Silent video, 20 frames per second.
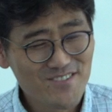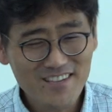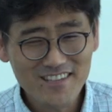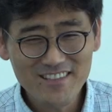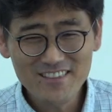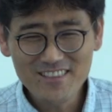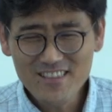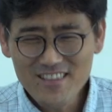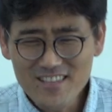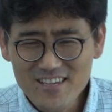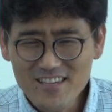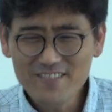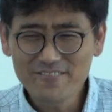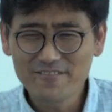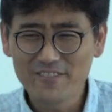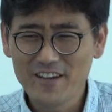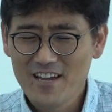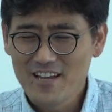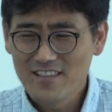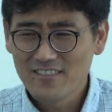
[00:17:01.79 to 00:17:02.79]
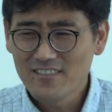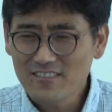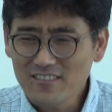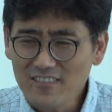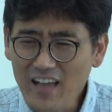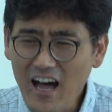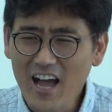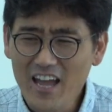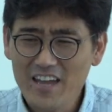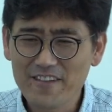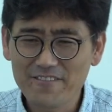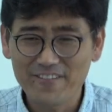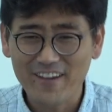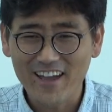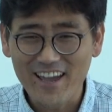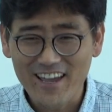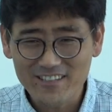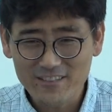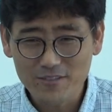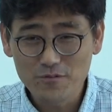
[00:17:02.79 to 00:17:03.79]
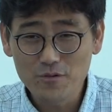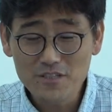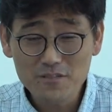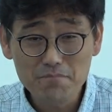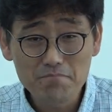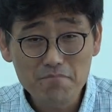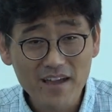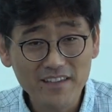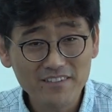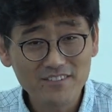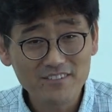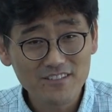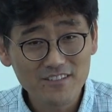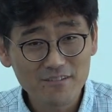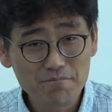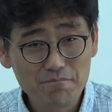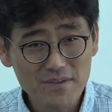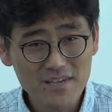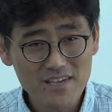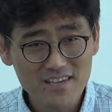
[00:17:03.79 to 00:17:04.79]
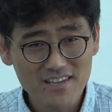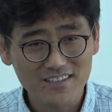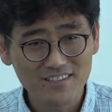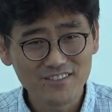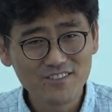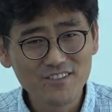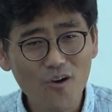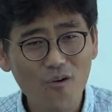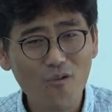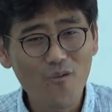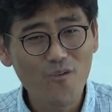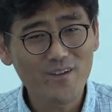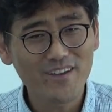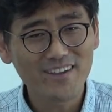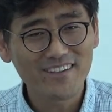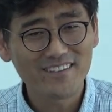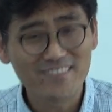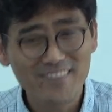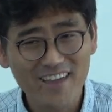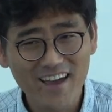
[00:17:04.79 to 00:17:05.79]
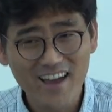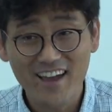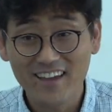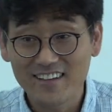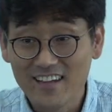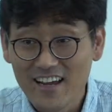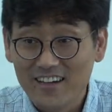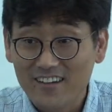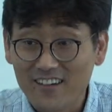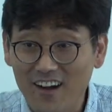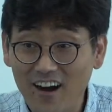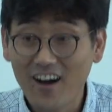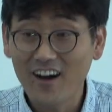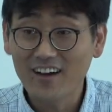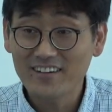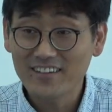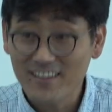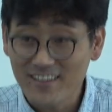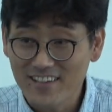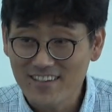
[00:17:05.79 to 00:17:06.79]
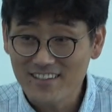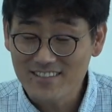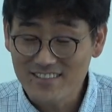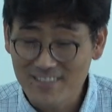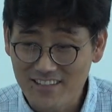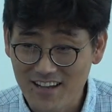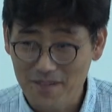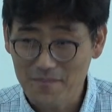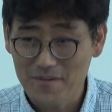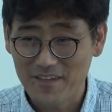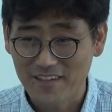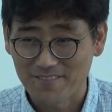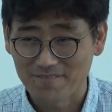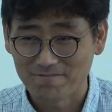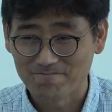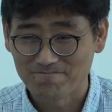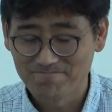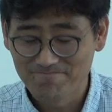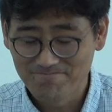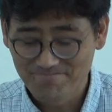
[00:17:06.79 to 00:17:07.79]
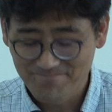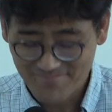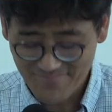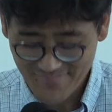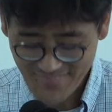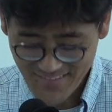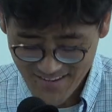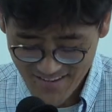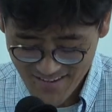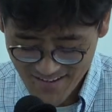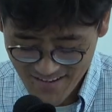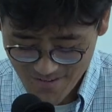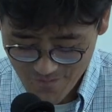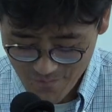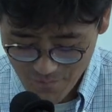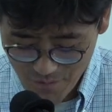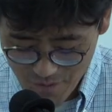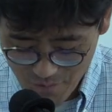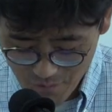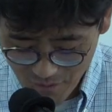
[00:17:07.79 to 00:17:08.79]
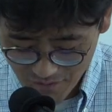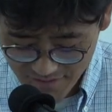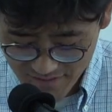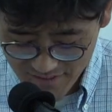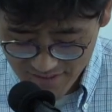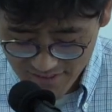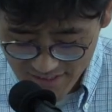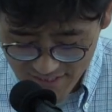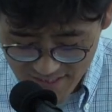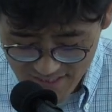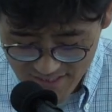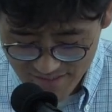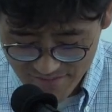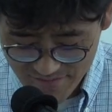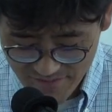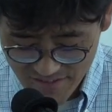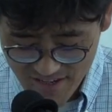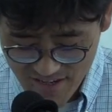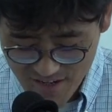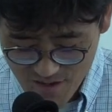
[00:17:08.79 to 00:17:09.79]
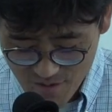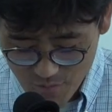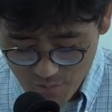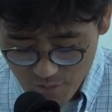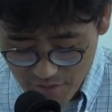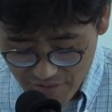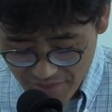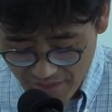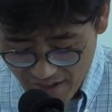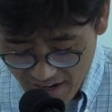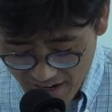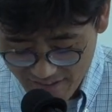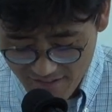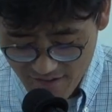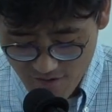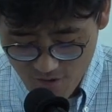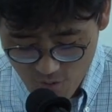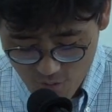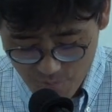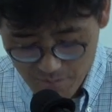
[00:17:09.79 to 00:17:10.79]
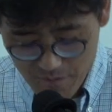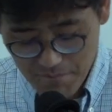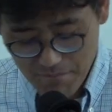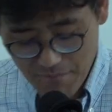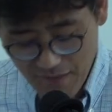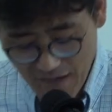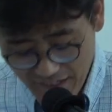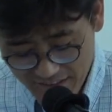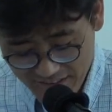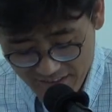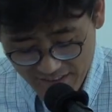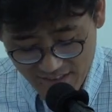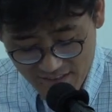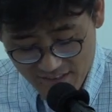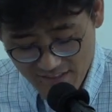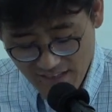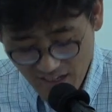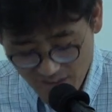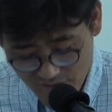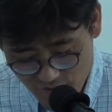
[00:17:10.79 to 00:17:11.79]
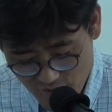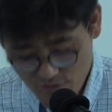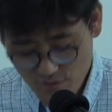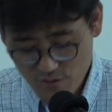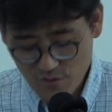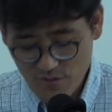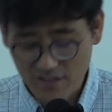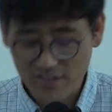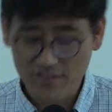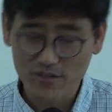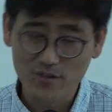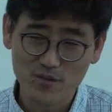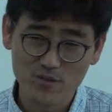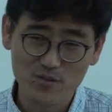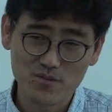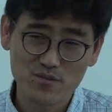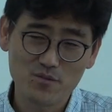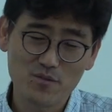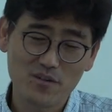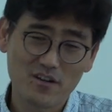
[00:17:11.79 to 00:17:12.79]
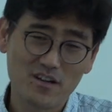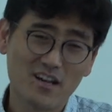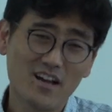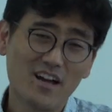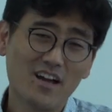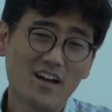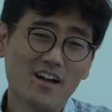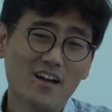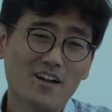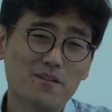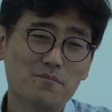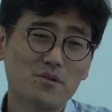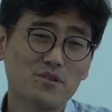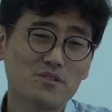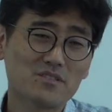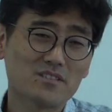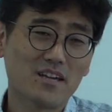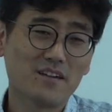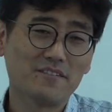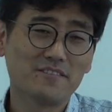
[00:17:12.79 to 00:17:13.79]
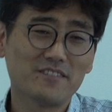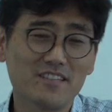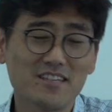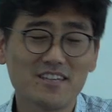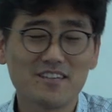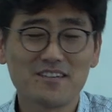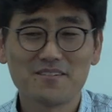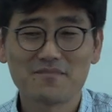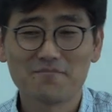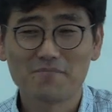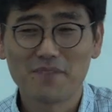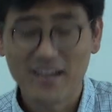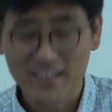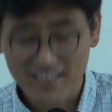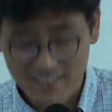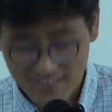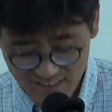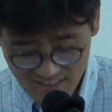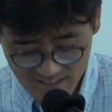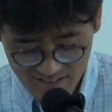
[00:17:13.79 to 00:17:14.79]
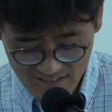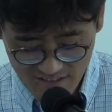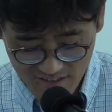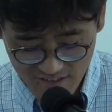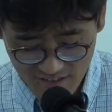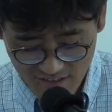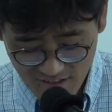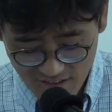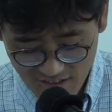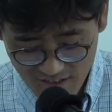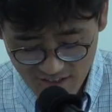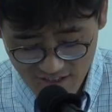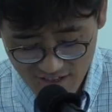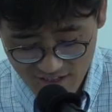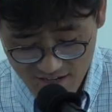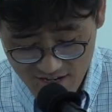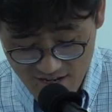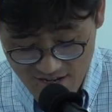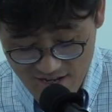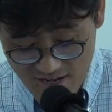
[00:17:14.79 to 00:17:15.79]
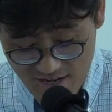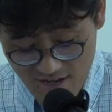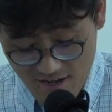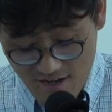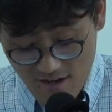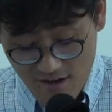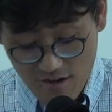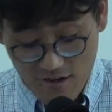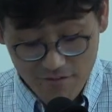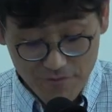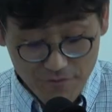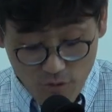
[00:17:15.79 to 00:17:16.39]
can live life as it was meant to be, knowing that God is coming. We want to live with that hope in mind. It is not true that those who are most heavenly minded are of